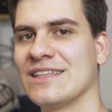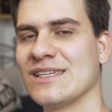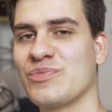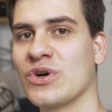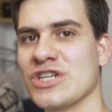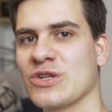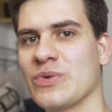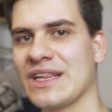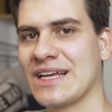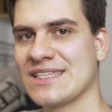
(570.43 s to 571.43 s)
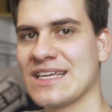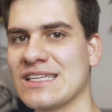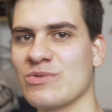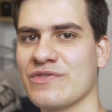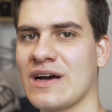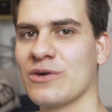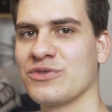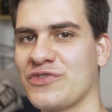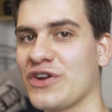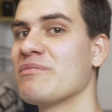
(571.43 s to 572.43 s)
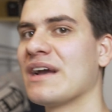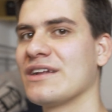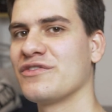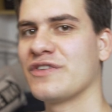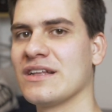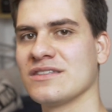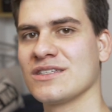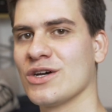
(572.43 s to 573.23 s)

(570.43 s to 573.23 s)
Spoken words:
this project wouldn't exist without three of my other friends.